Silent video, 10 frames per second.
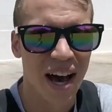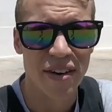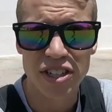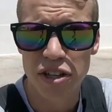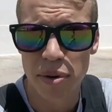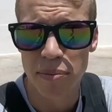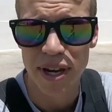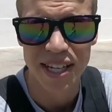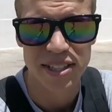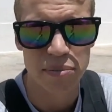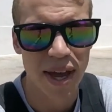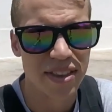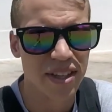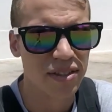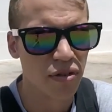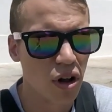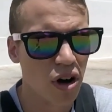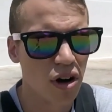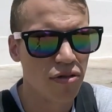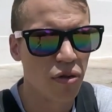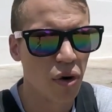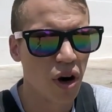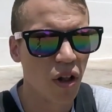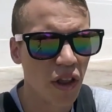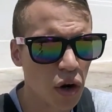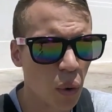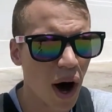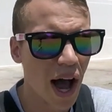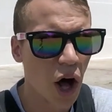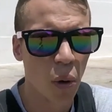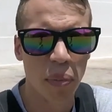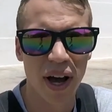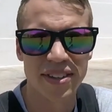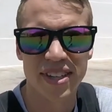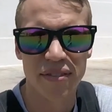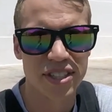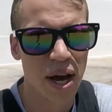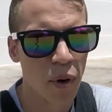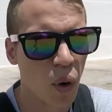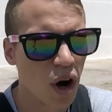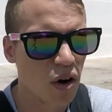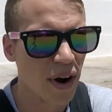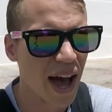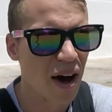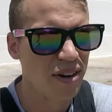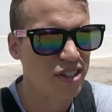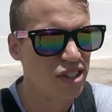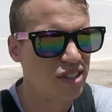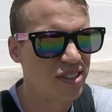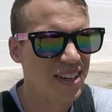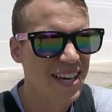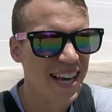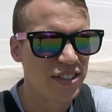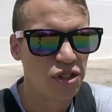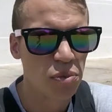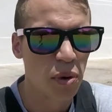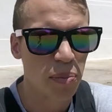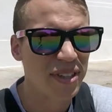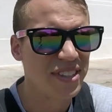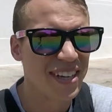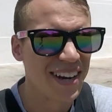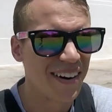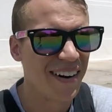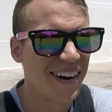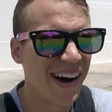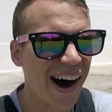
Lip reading: I've actually been meaning to make this vlog for a little while, but every time I walk around, it's super busy here.